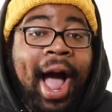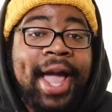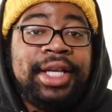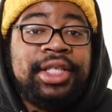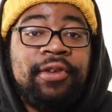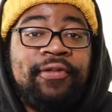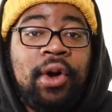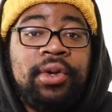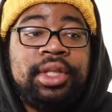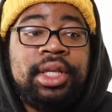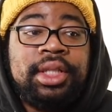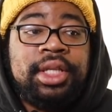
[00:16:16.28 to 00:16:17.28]
Aya
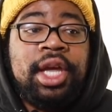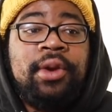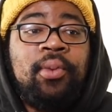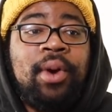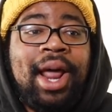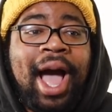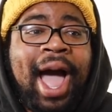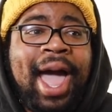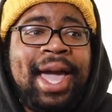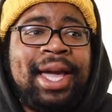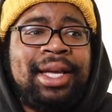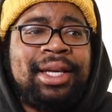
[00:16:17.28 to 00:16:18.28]
Savozin did what
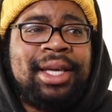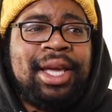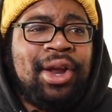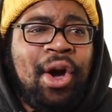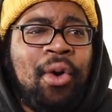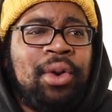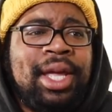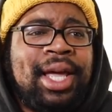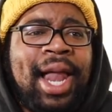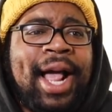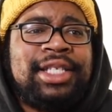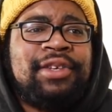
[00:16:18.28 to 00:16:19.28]
I can only
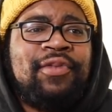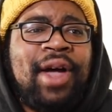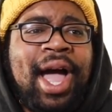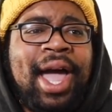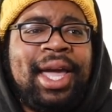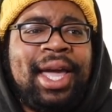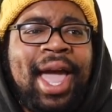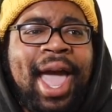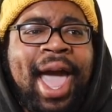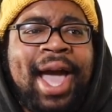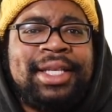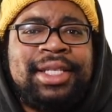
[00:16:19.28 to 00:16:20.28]
classify
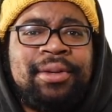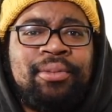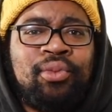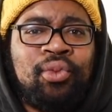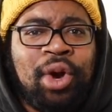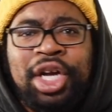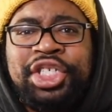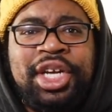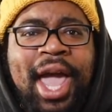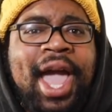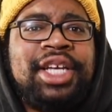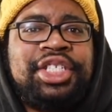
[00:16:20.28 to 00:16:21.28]
as some Russian
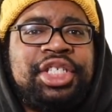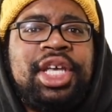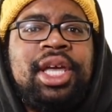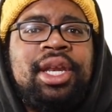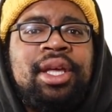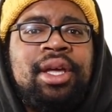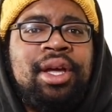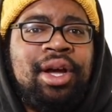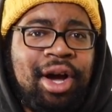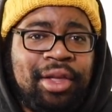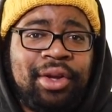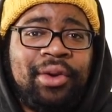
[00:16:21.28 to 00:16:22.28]
ass shit
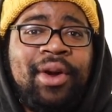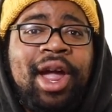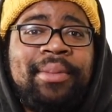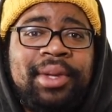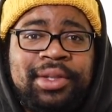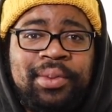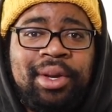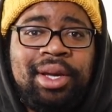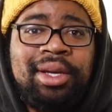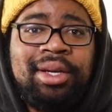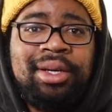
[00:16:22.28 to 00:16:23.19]
on the gram this week.